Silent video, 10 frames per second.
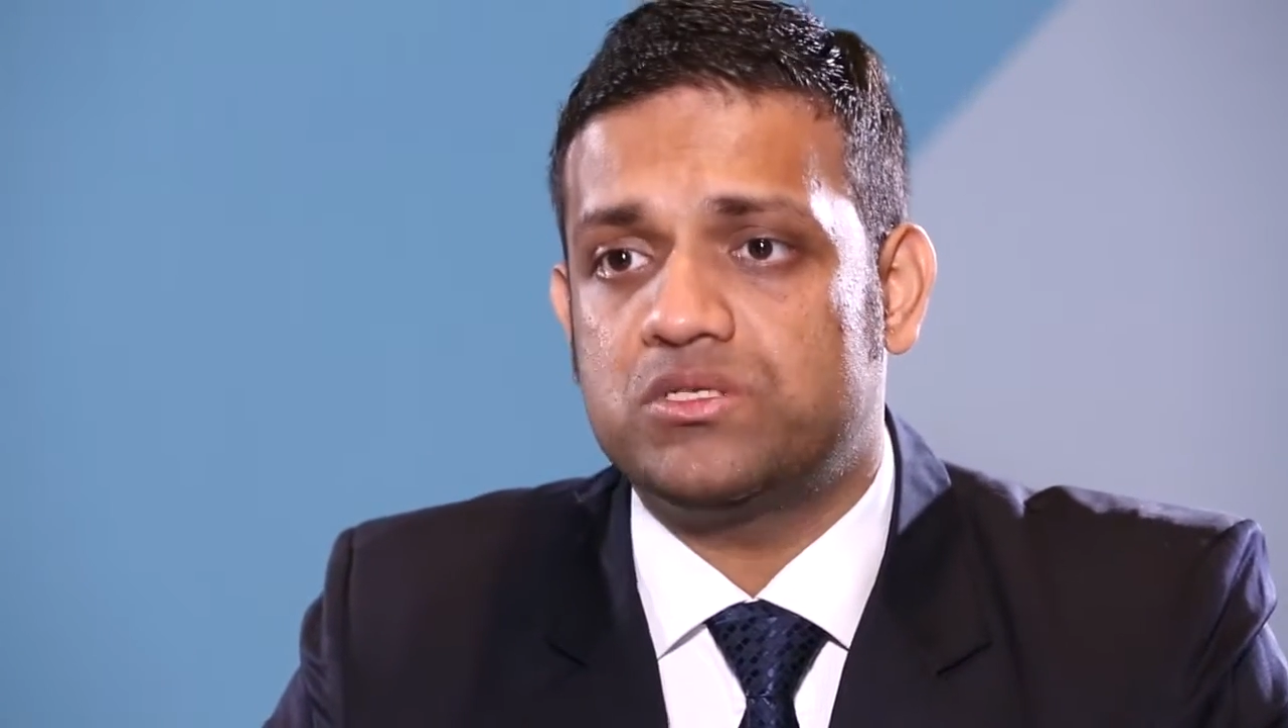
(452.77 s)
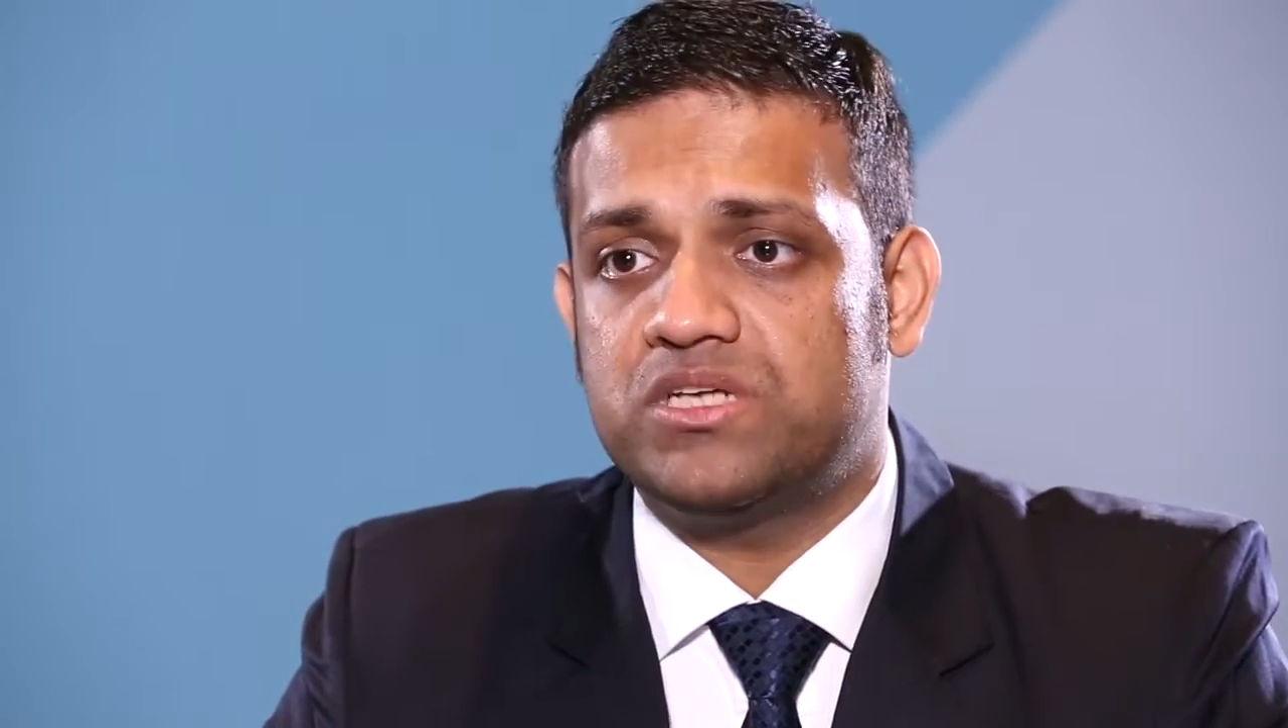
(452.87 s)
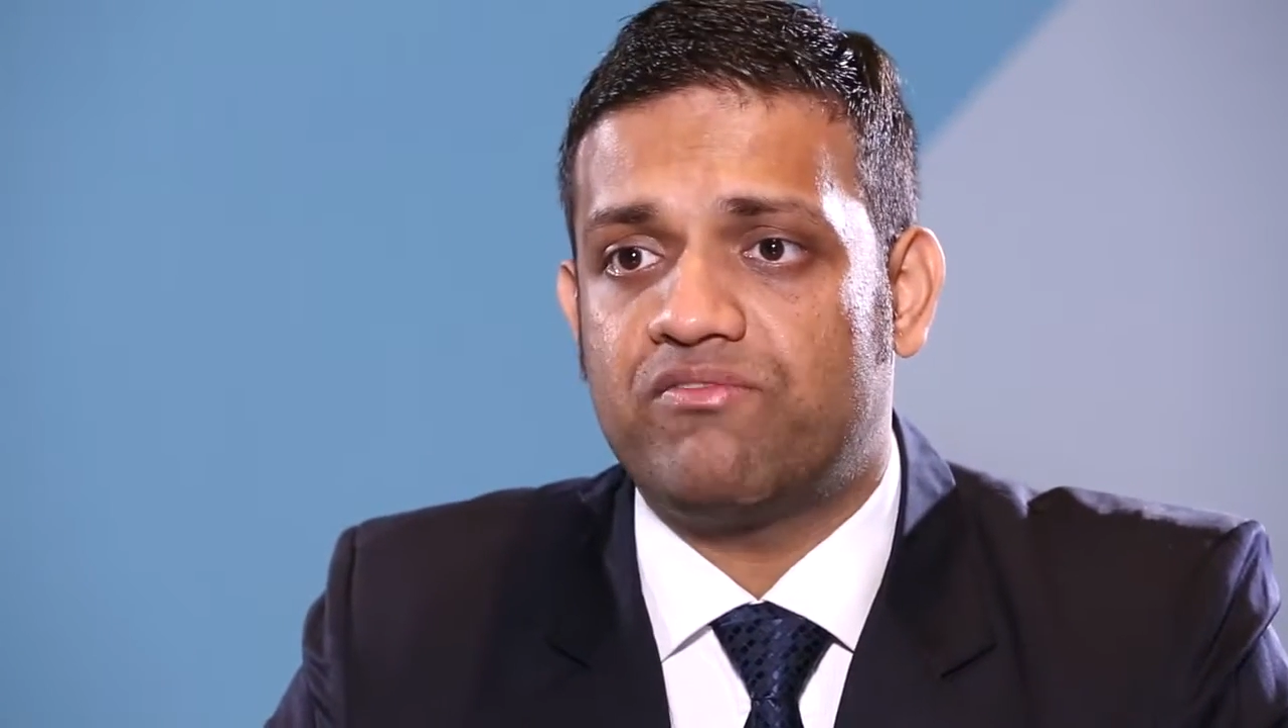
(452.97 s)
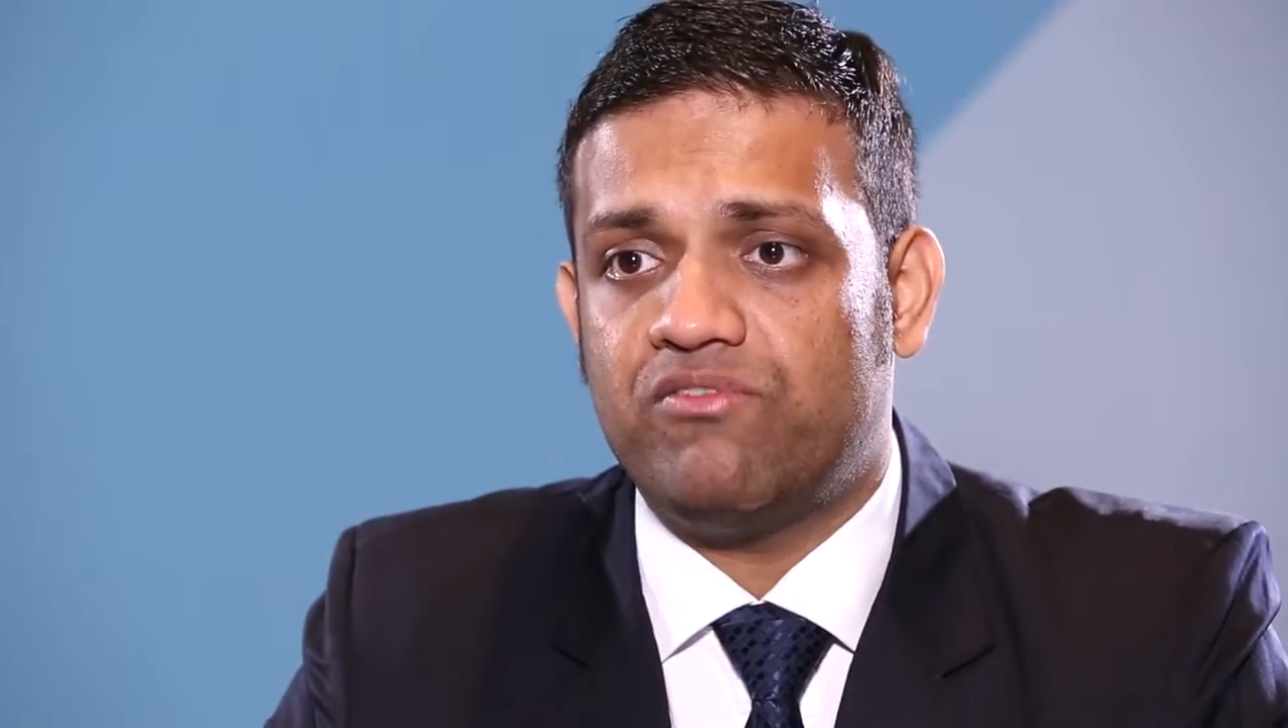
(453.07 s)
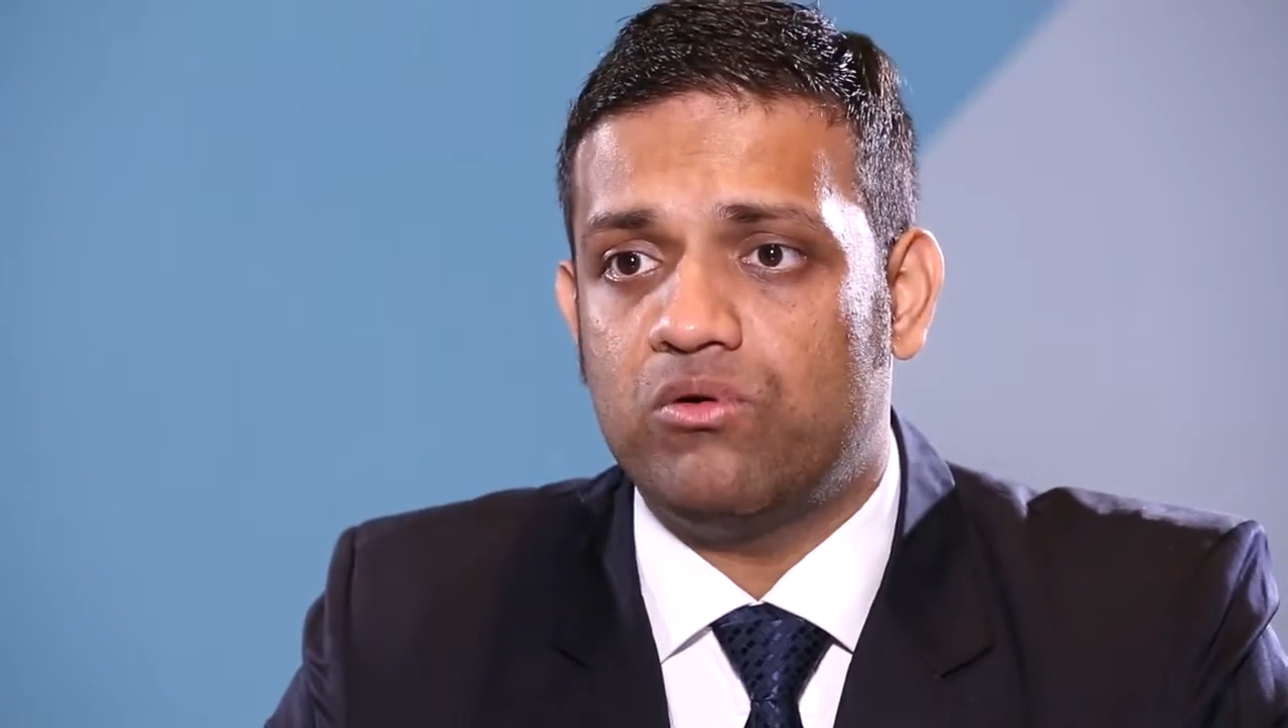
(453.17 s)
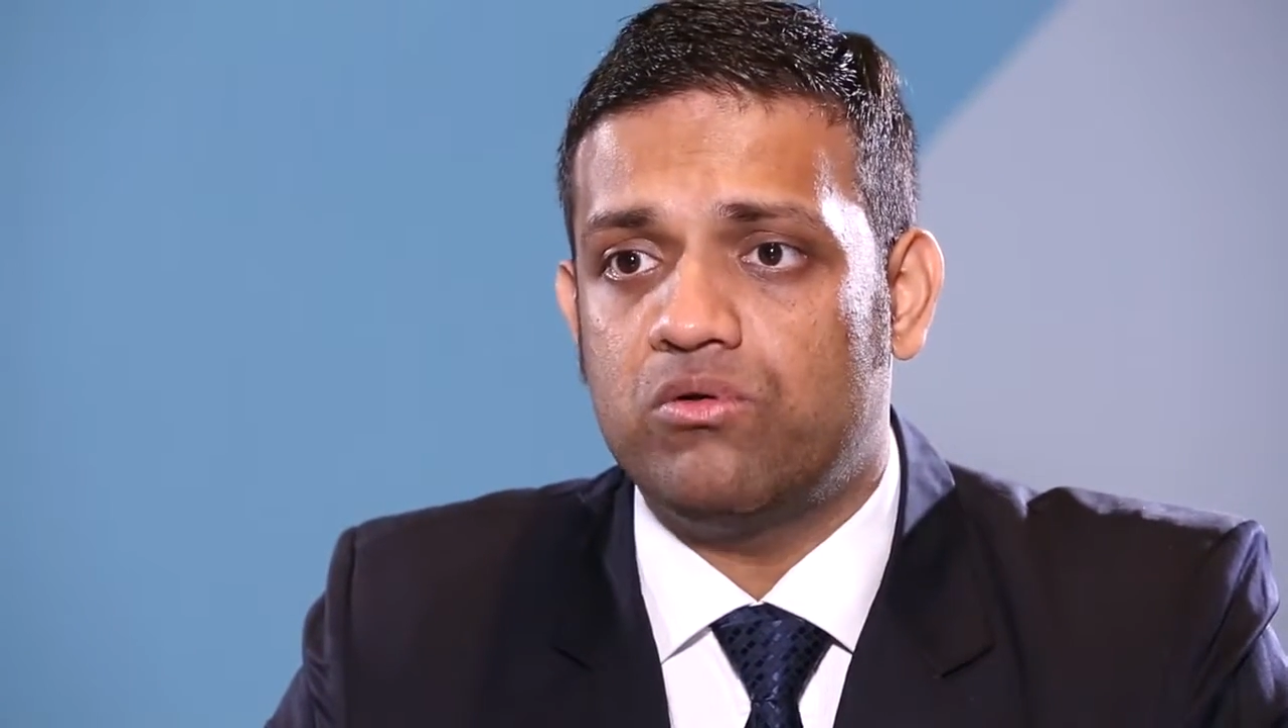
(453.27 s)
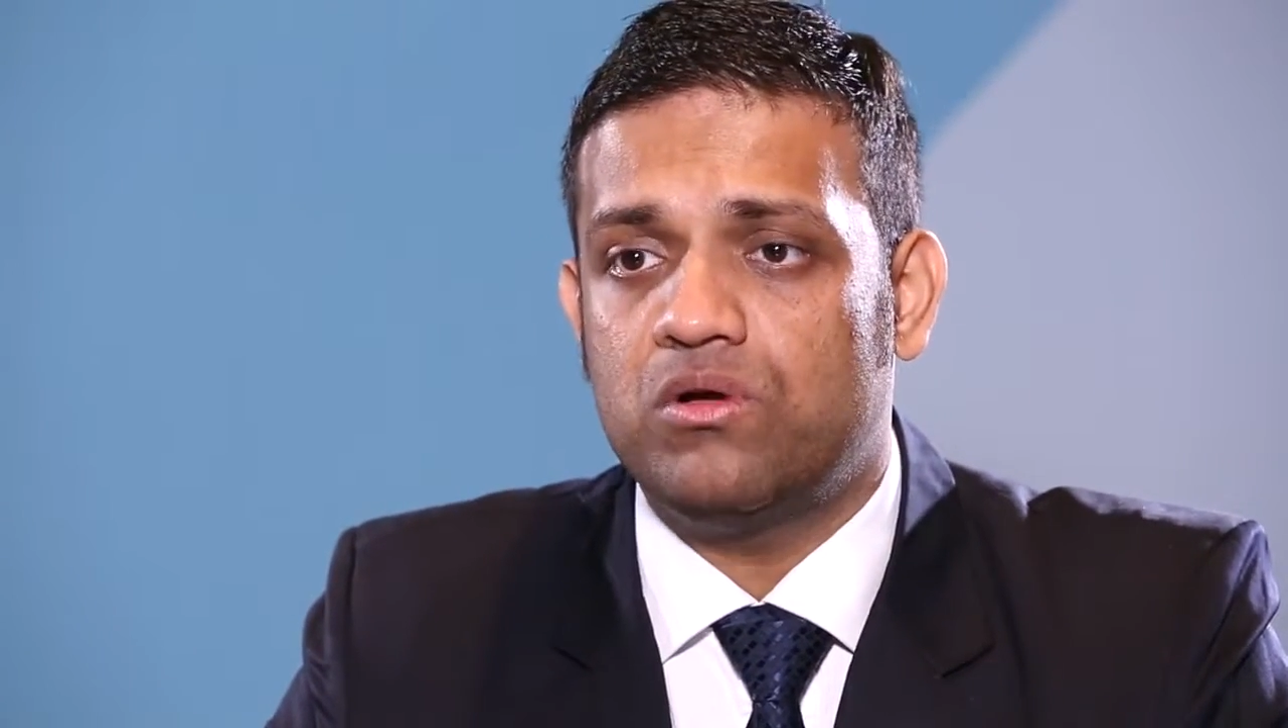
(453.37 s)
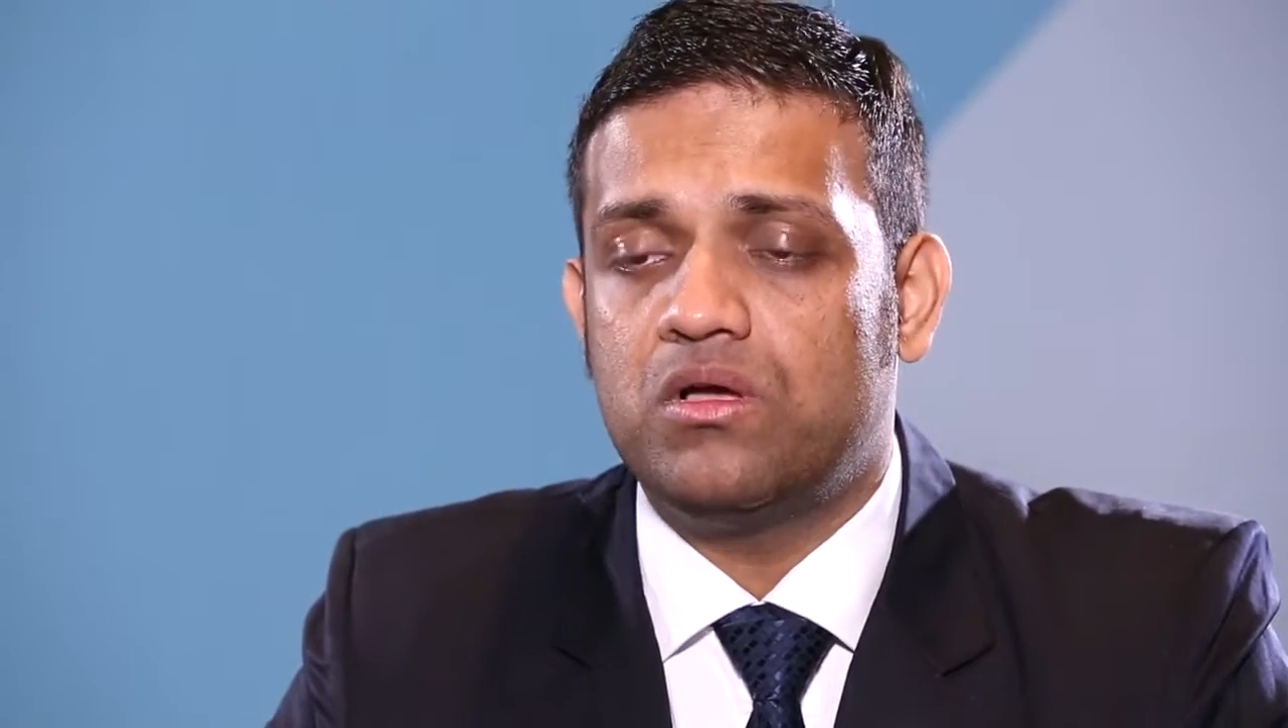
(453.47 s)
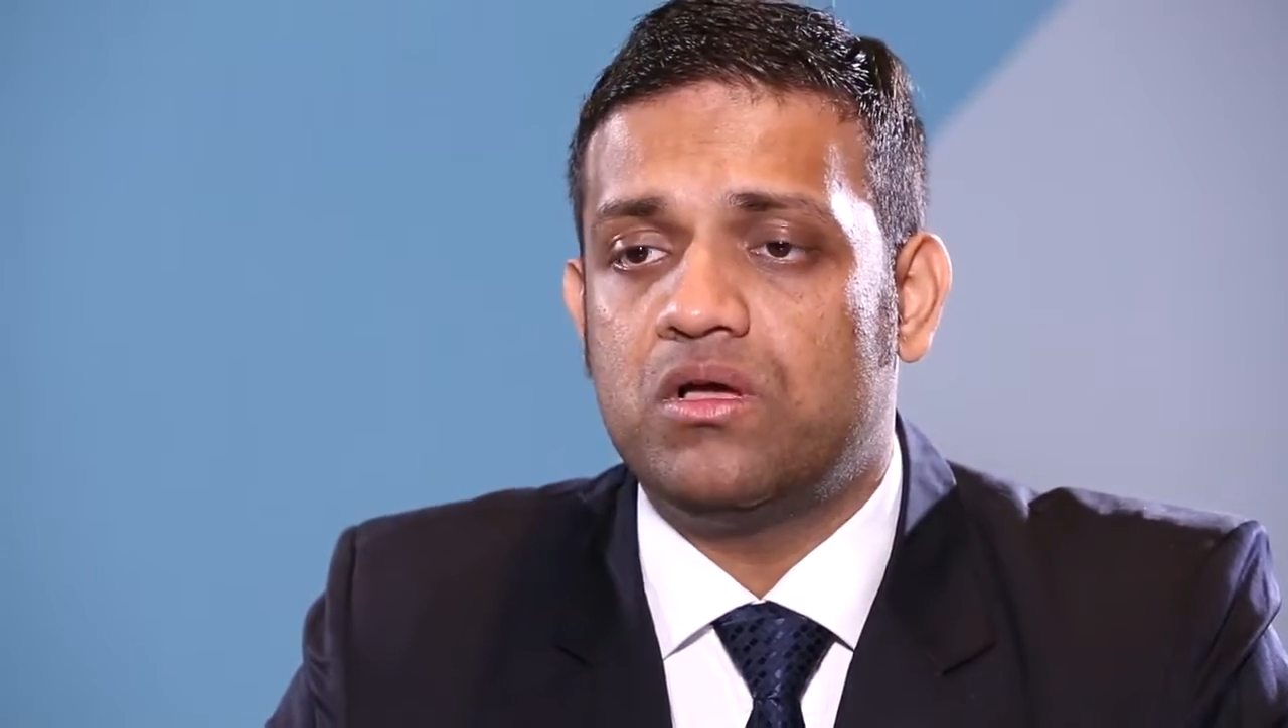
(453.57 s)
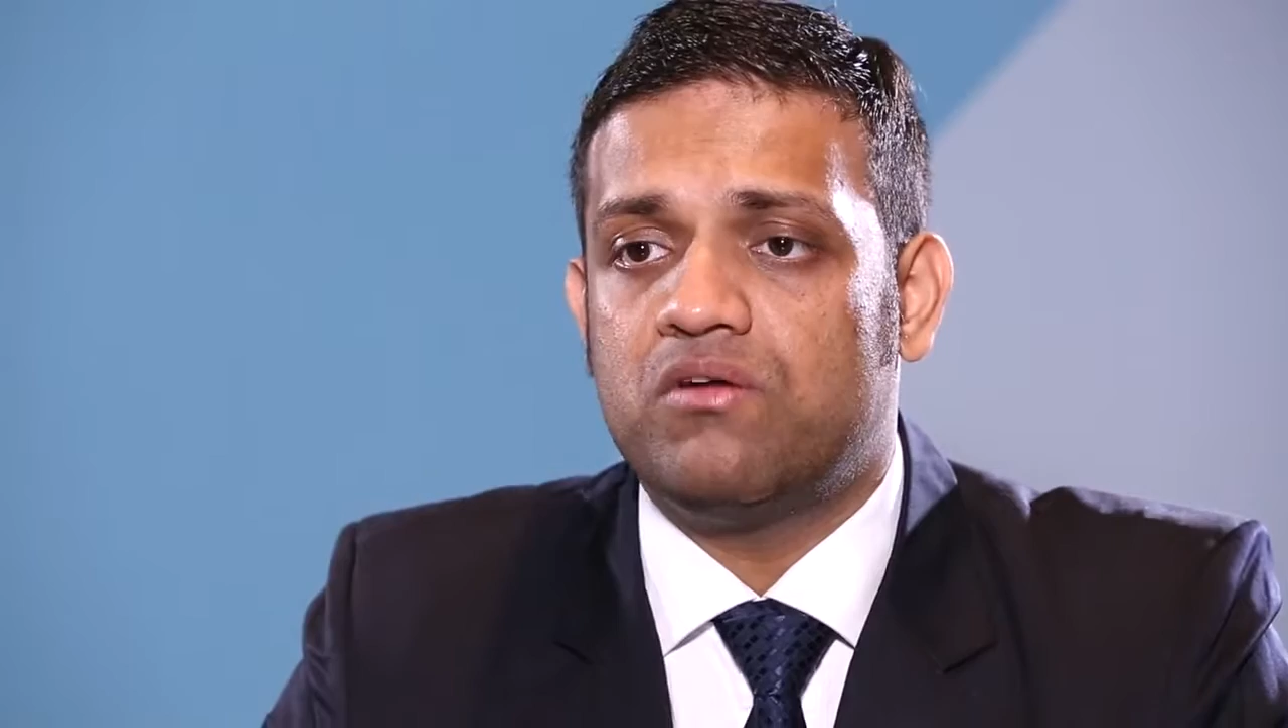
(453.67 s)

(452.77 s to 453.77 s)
project flow